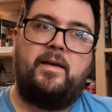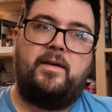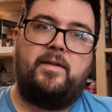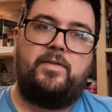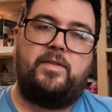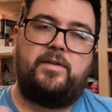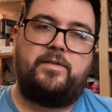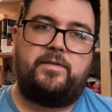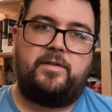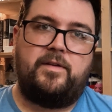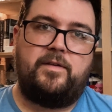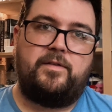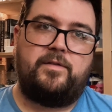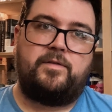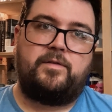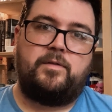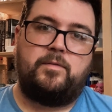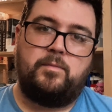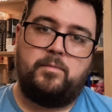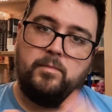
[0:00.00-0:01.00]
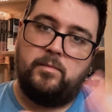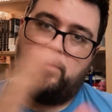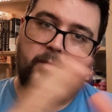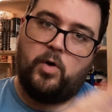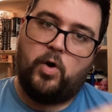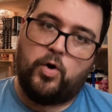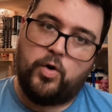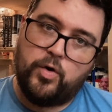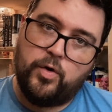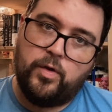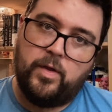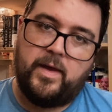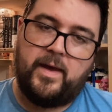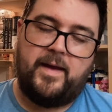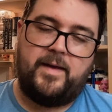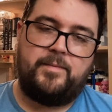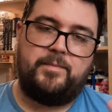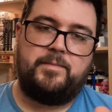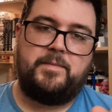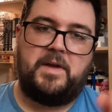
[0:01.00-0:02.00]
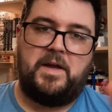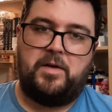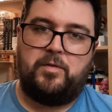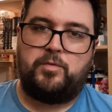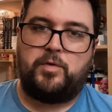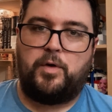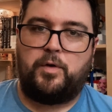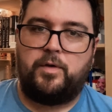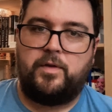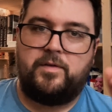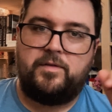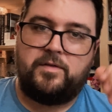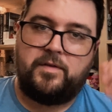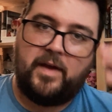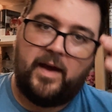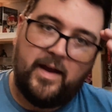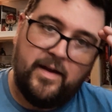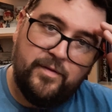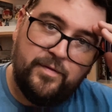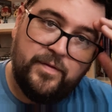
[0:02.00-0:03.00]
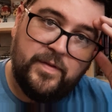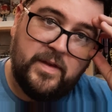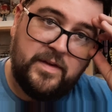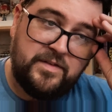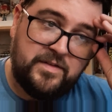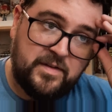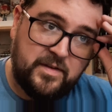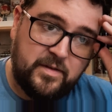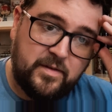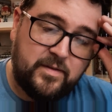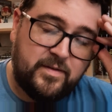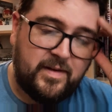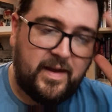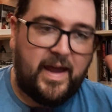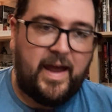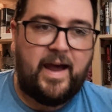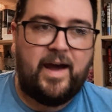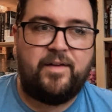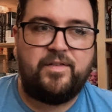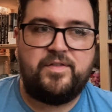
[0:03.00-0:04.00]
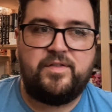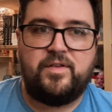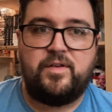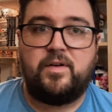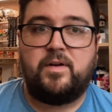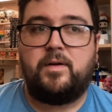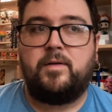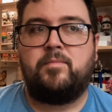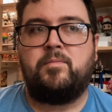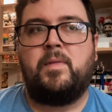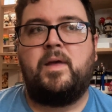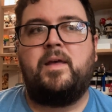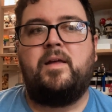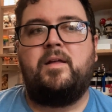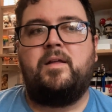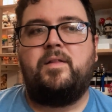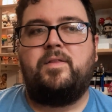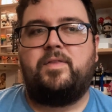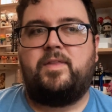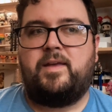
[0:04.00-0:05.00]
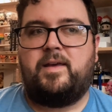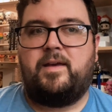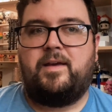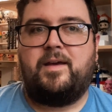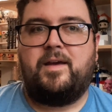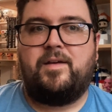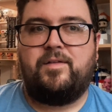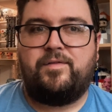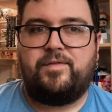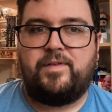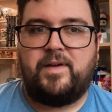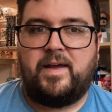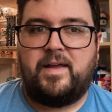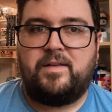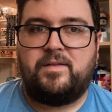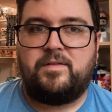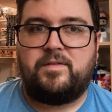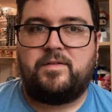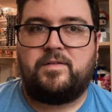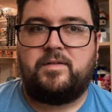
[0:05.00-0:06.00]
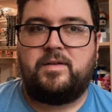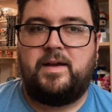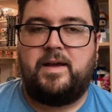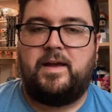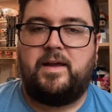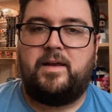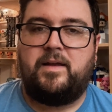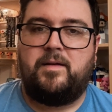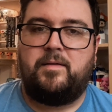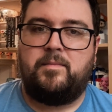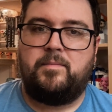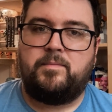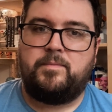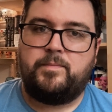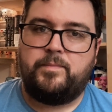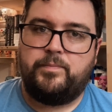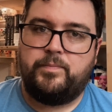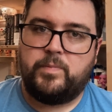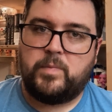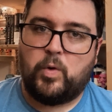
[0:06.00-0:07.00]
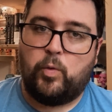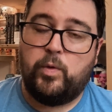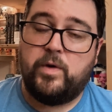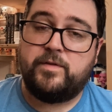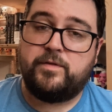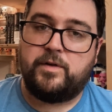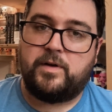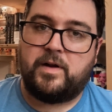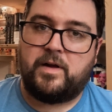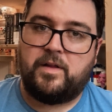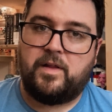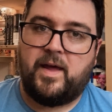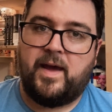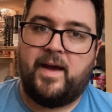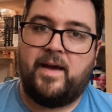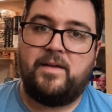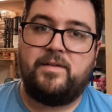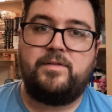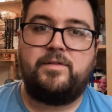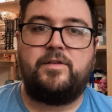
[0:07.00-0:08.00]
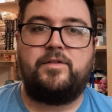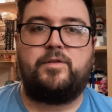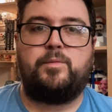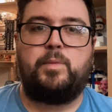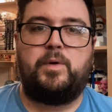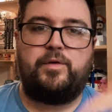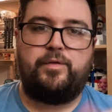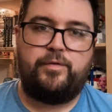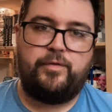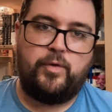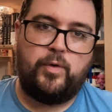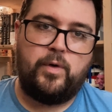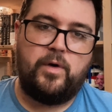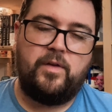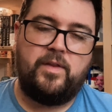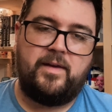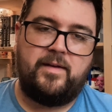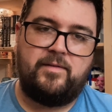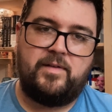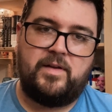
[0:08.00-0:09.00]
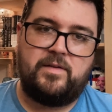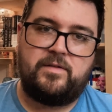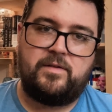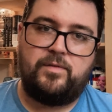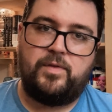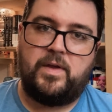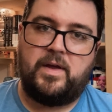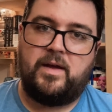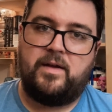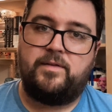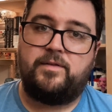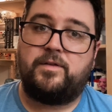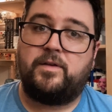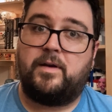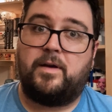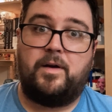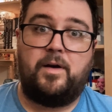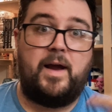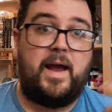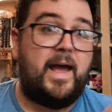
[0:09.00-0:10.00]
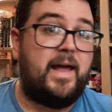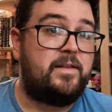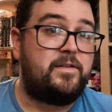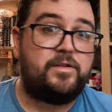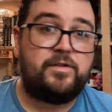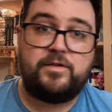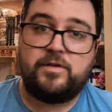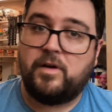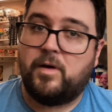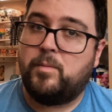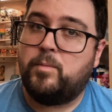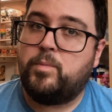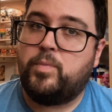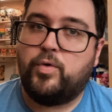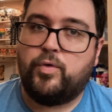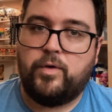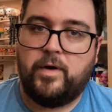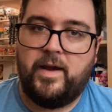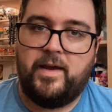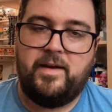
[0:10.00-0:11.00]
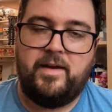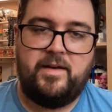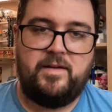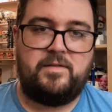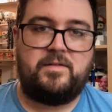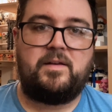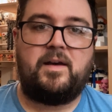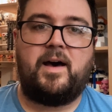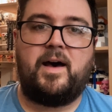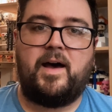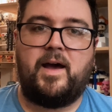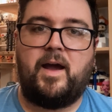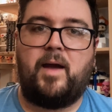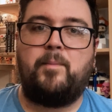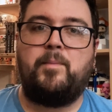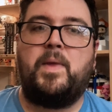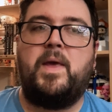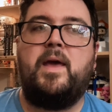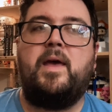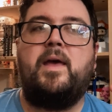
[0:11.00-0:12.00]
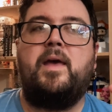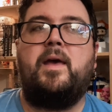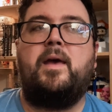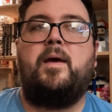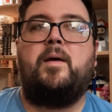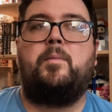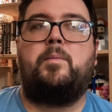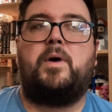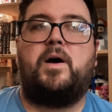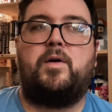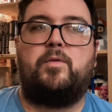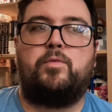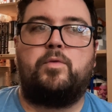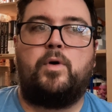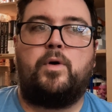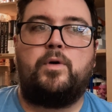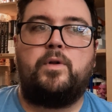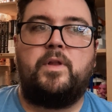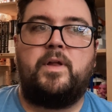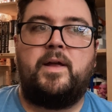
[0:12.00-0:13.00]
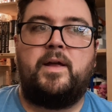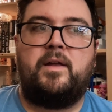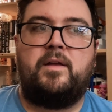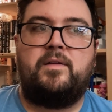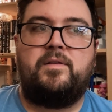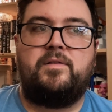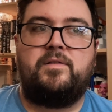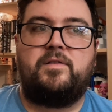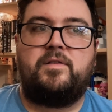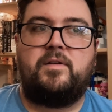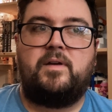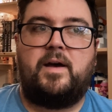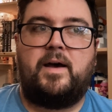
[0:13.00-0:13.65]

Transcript: this is early in Roland's life. This is after the events in Wizard and Glass. It's before the events of The Gunslinger at some point in time. But Roland